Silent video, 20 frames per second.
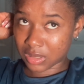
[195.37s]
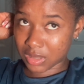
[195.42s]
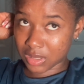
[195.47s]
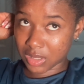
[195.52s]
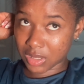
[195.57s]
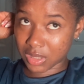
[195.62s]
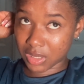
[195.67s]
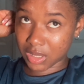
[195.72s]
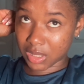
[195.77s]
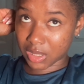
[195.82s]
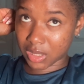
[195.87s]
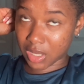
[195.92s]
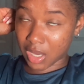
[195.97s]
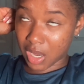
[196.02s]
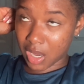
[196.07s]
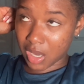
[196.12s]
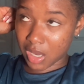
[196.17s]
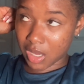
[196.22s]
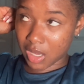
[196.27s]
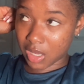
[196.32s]
Again,
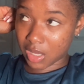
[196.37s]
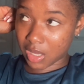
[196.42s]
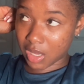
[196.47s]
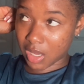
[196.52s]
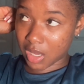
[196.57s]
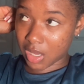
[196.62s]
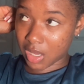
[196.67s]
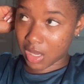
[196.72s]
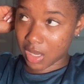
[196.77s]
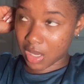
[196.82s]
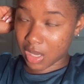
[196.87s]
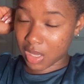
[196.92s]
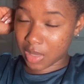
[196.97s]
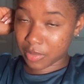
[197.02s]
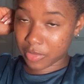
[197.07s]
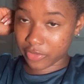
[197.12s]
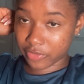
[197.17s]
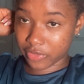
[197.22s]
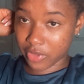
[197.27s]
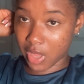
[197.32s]
I'm
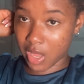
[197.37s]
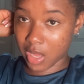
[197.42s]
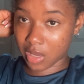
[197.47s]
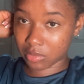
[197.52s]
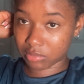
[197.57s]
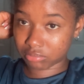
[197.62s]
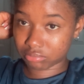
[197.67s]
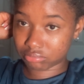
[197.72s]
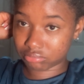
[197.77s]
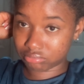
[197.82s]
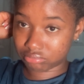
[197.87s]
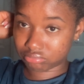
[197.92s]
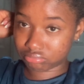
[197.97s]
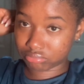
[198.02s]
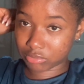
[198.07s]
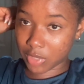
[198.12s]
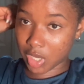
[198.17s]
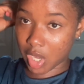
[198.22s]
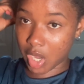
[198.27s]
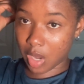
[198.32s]
a fan.
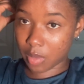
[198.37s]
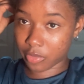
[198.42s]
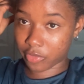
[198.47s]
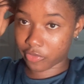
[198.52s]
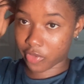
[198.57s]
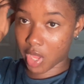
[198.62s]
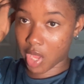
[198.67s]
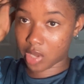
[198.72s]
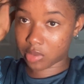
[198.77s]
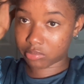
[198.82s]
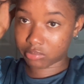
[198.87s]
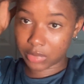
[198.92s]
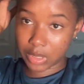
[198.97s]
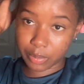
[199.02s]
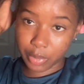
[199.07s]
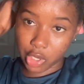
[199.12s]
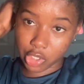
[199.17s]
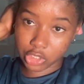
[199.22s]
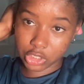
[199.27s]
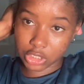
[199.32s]
I'm a fan, me
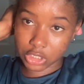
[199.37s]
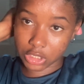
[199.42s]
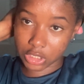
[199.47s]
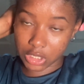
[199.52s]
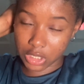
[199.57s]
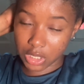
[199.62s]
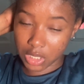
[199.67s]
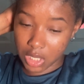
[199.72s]
personally.